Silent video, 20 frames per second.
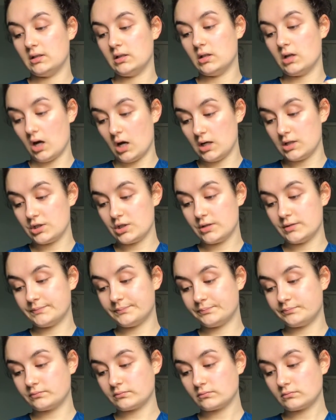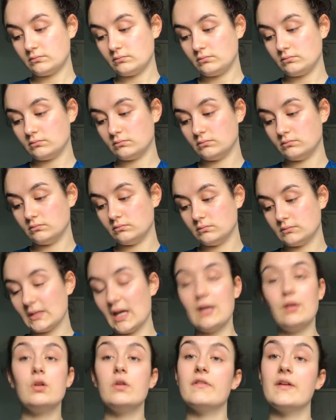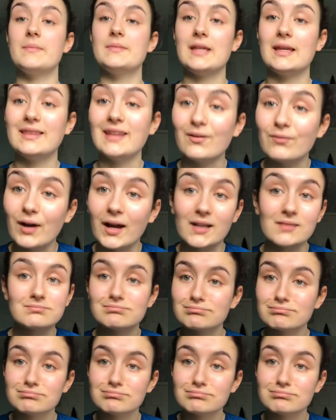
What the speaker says: gauge. I don't know if I'm saying that right.